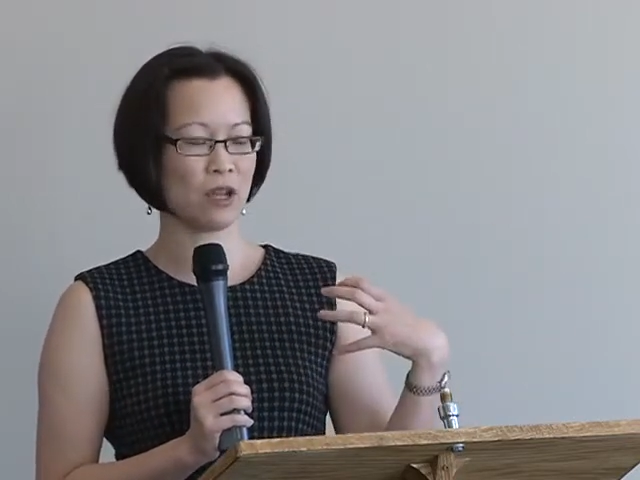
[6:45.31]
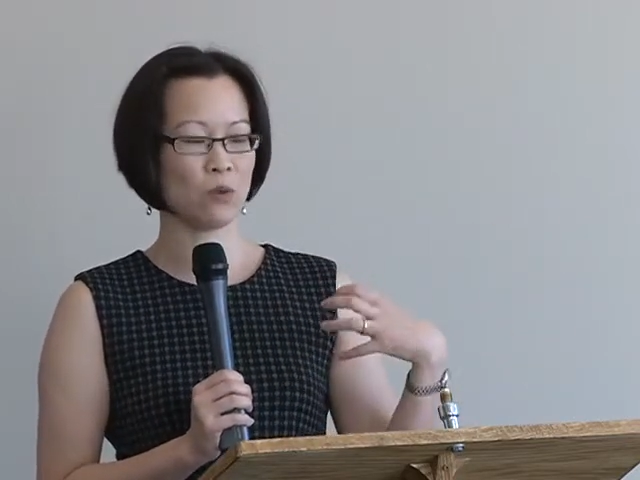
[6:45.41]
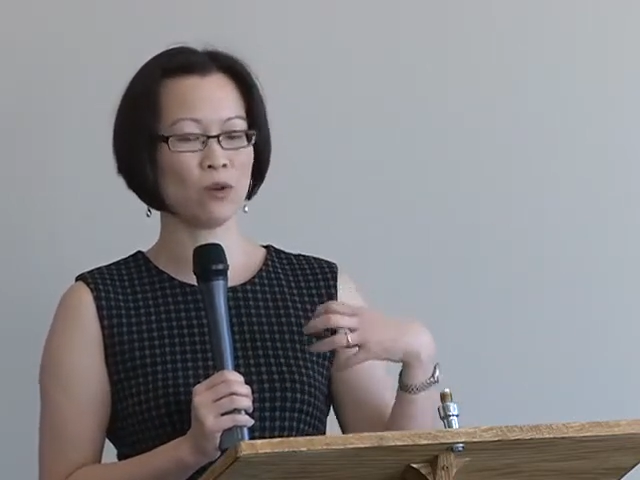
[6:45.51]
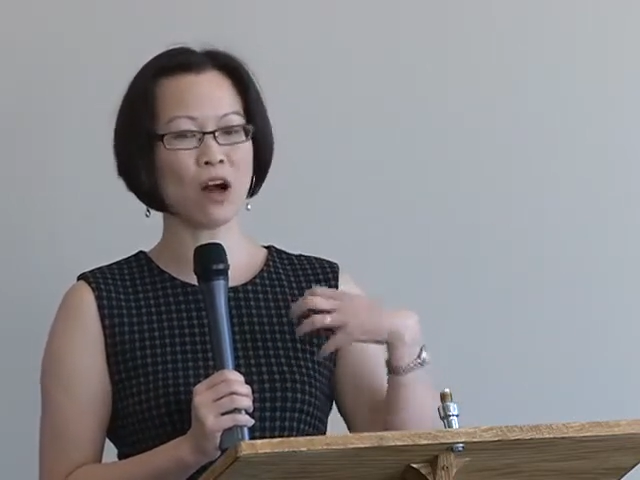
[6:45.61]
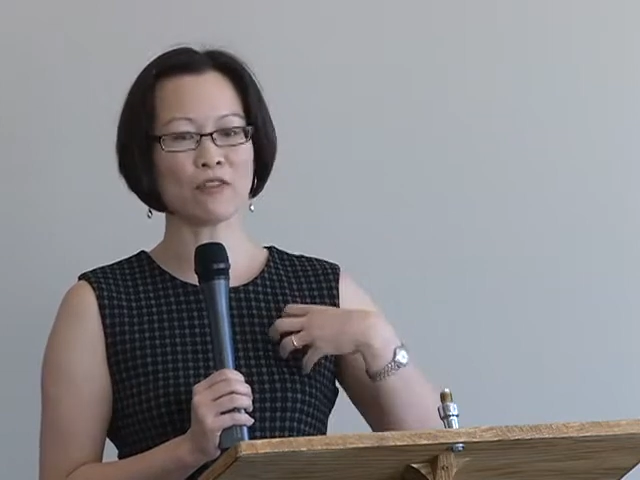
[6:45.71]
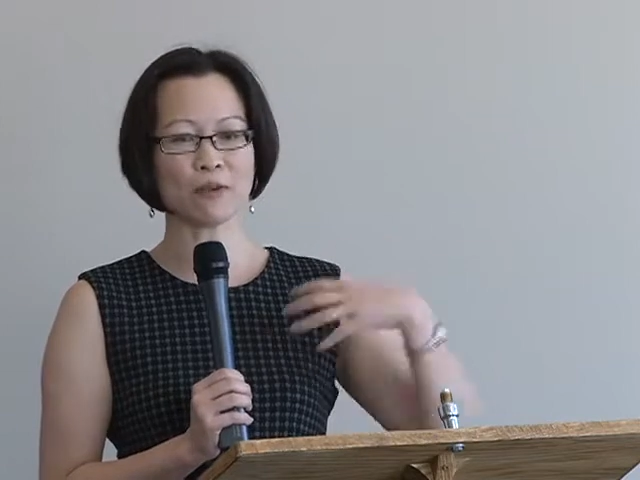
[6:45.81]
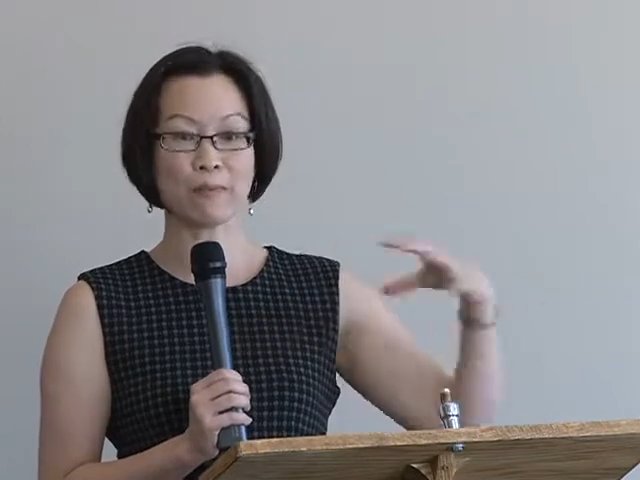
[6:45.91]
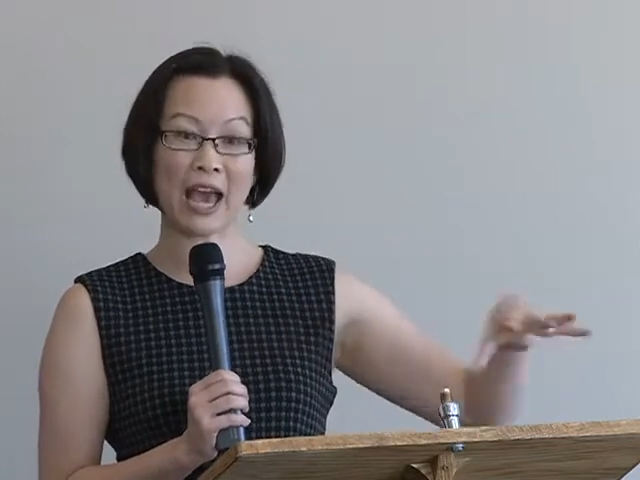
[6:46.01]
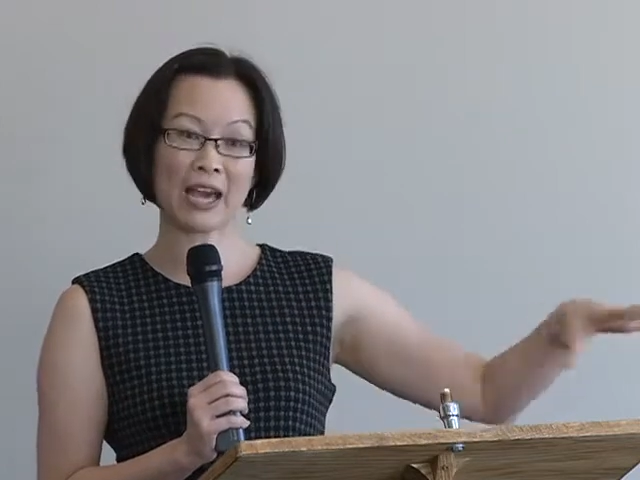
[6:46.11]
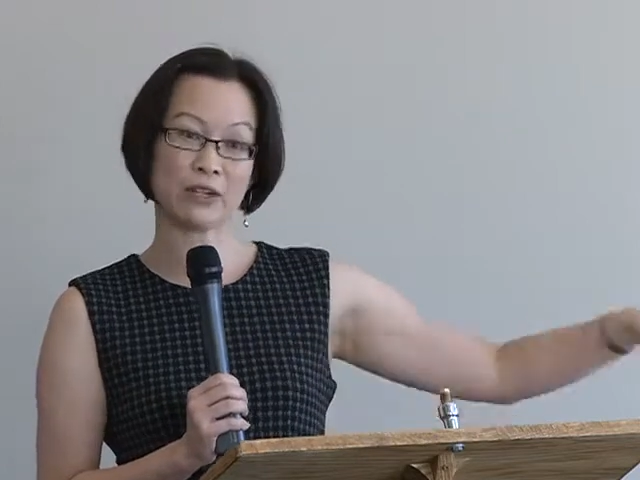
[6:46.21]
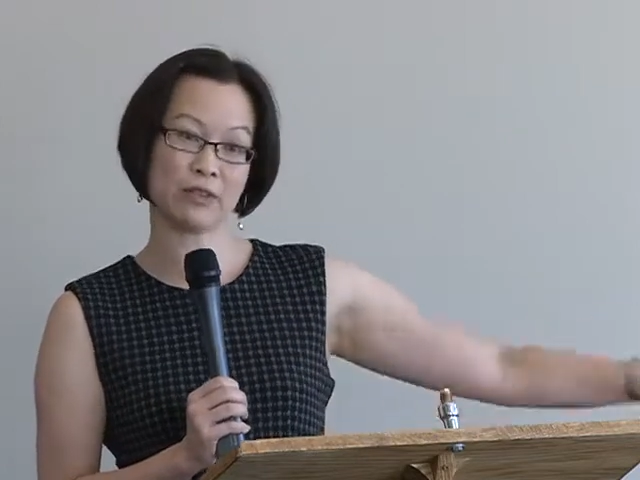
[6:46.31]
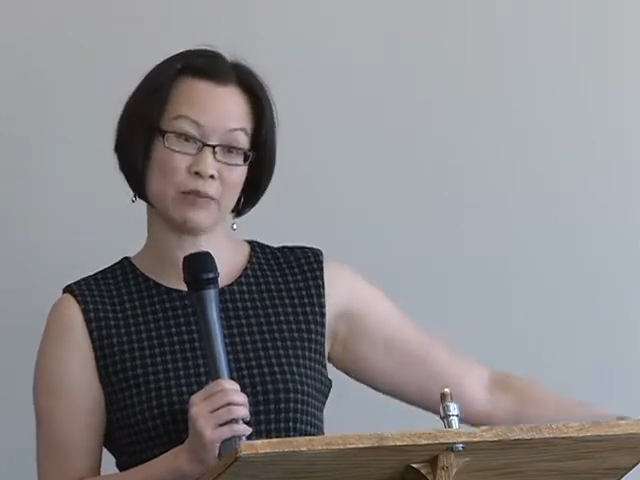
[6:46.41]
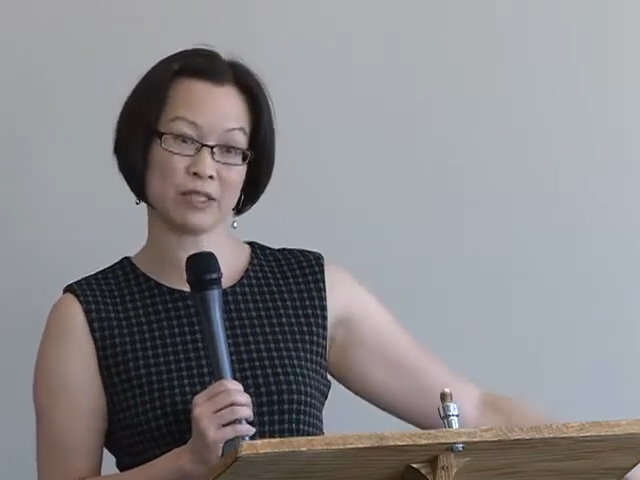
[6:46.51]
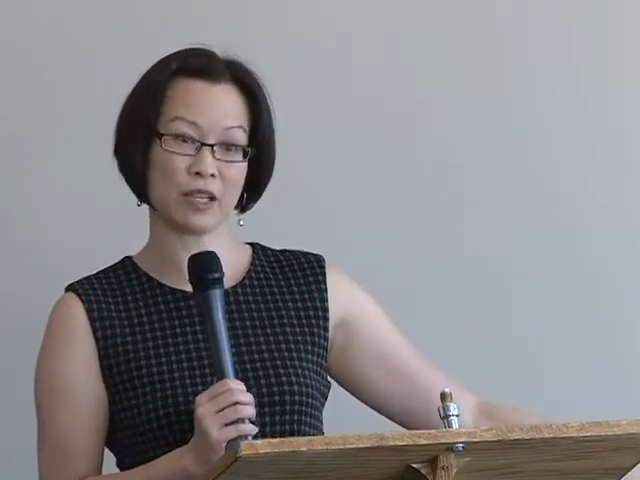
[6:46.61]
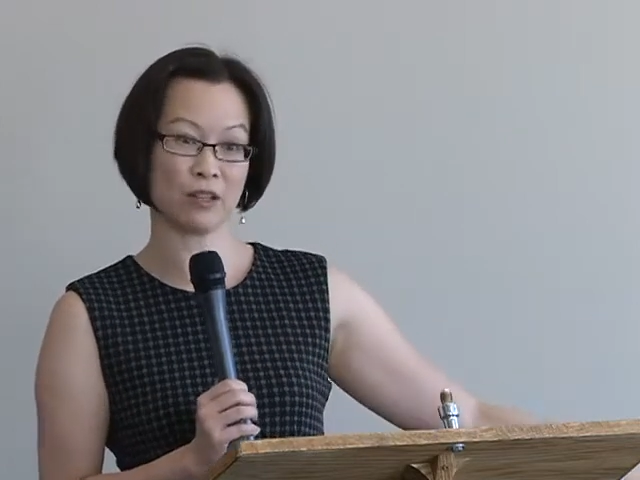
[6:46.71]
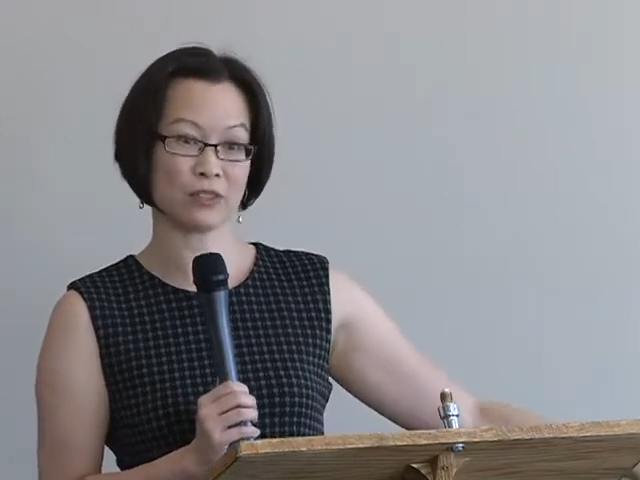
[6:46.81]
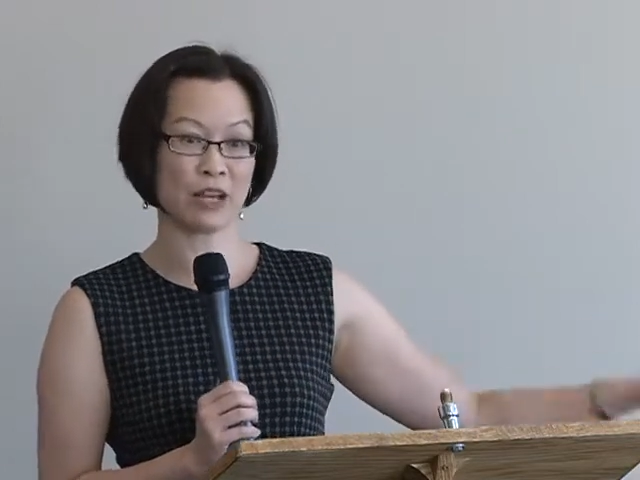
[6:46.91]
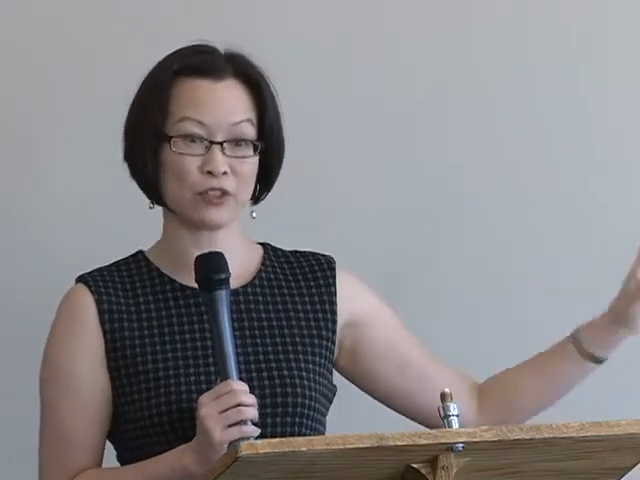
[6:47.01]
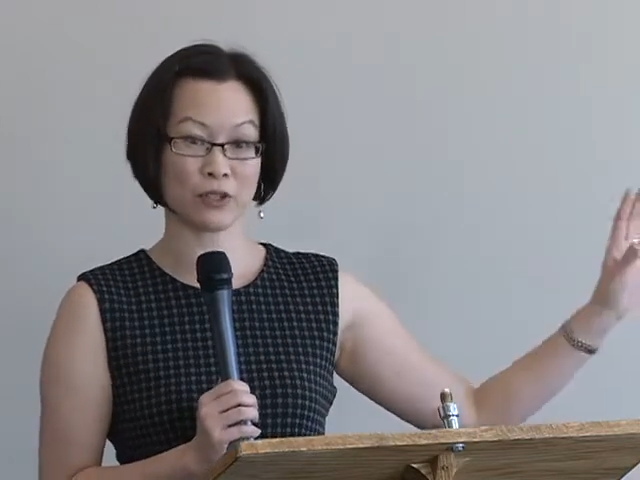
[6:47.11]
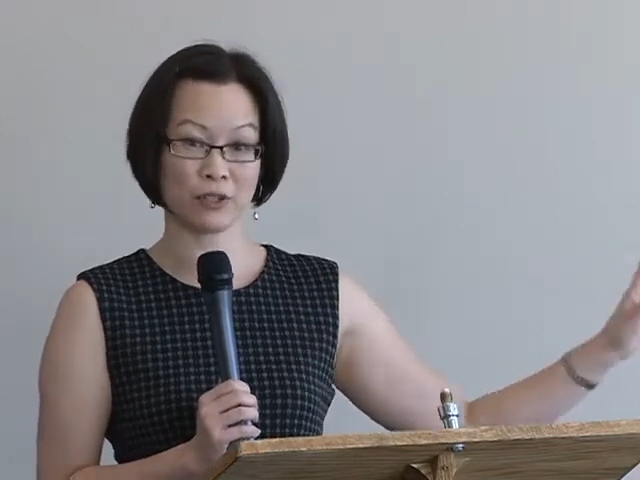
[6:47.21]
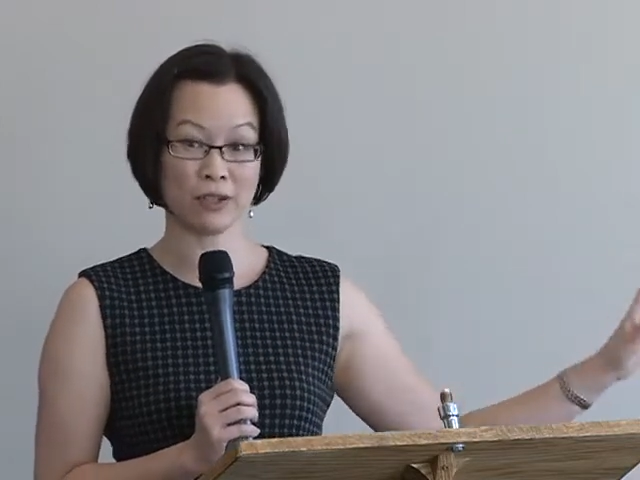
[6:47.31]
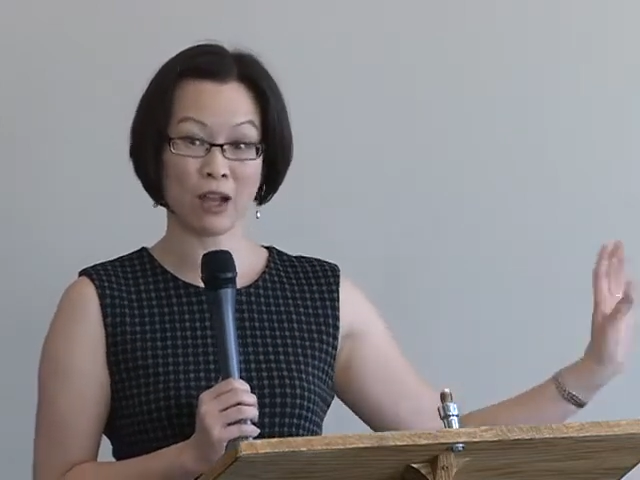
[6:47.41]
will often pattern themselves after